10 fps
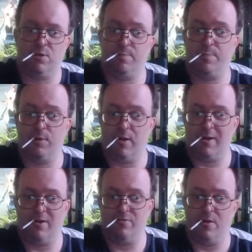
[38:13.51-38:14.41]
just pull the
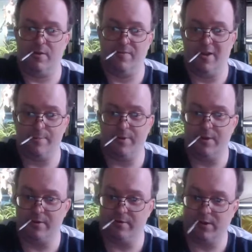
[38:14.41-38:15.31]
hard drive out and
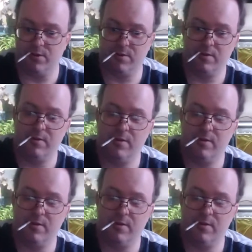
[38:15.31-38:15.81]
bin the rest.